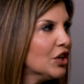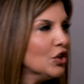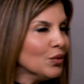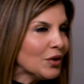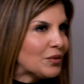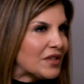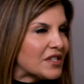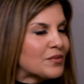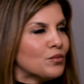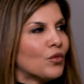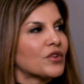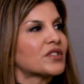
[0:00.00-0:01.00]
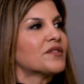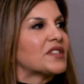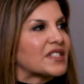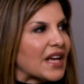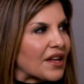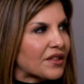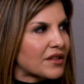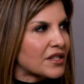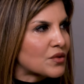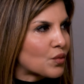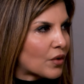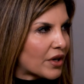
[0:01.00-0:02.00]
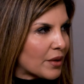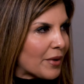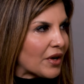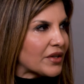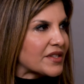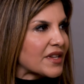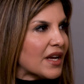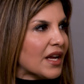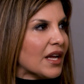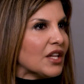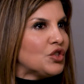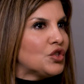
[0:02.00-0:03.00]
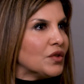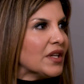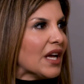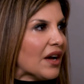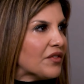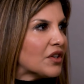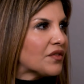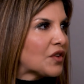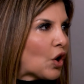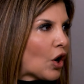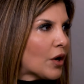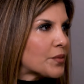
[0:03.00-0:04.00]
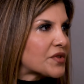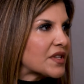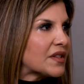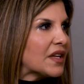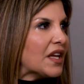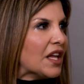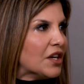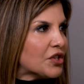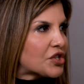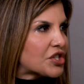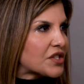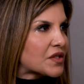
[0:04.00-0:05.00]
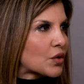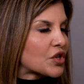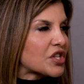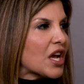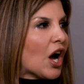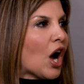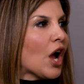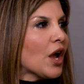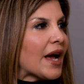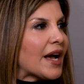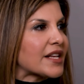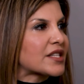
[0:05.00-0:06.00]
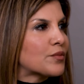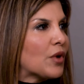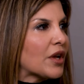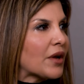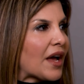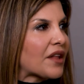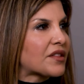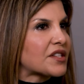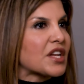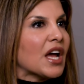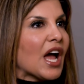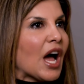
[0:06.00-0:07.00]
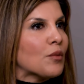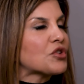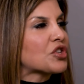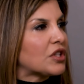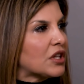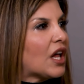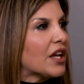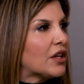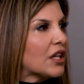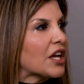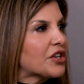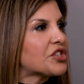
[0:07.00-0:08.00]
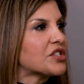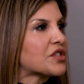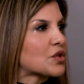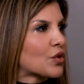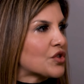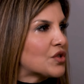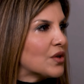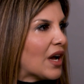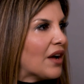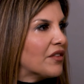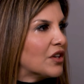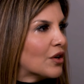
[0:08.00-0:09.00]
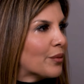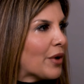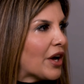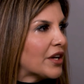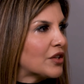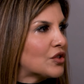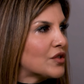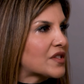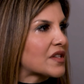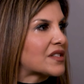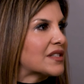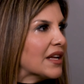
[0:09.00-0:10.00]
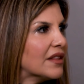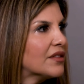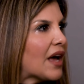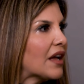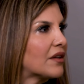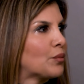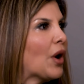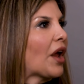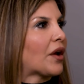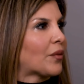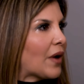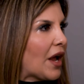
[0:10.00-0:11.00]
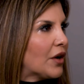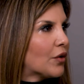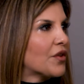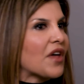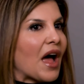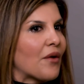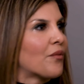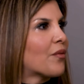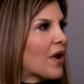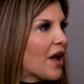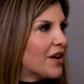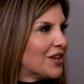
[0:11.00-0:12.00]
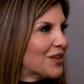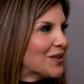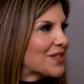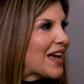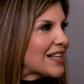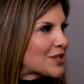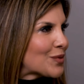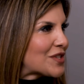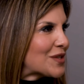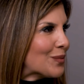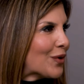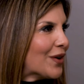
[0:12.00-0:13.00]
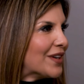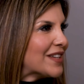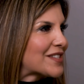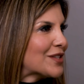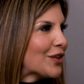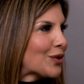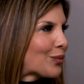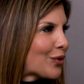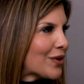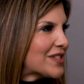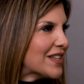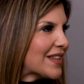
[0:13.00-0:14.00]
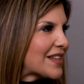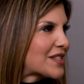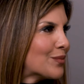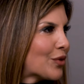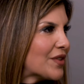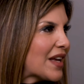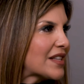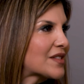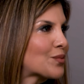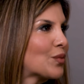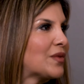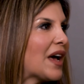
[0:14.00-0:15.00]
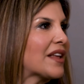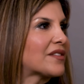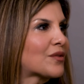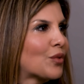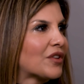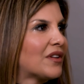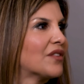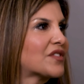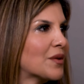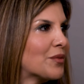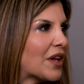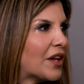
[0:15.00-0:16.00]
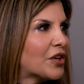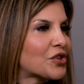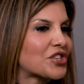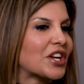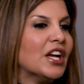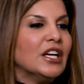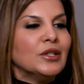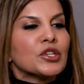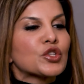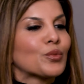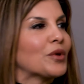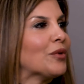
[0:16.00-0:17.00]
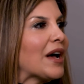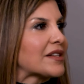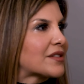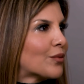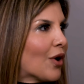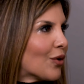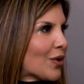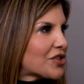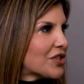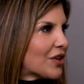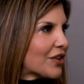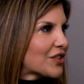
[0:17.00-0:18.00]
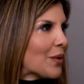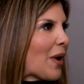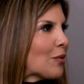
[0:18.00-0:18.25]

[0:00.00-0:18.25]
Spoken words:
You know what most of these athletes worry about is, Do they have enough carbs? The energy source. I ask my athletes, how much glycogen stores do you have in your body to sustain that bike ride or that run? You know, that's what's important. It's not the protein that's important. That's what gives them the energy. So people ask the wrong question all the time.